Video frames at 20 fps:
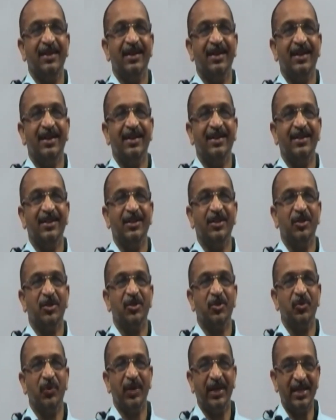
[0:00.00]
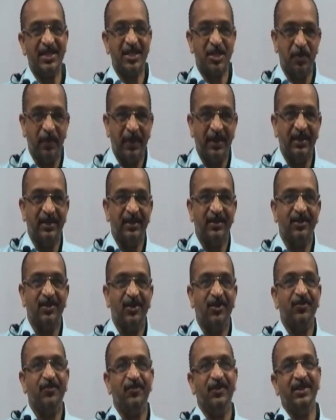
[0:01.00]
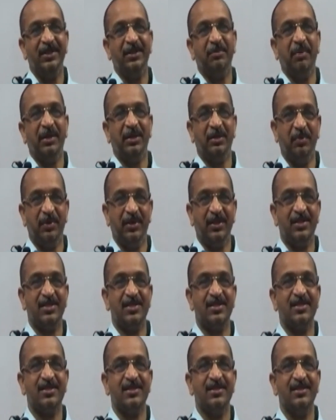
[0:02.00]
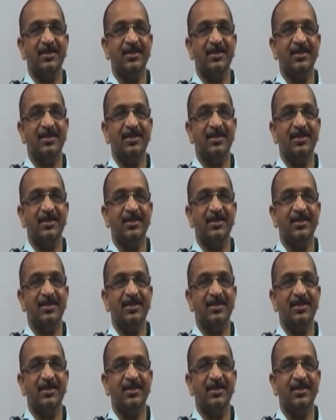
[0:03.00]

and quickest method of Vedic mathematics.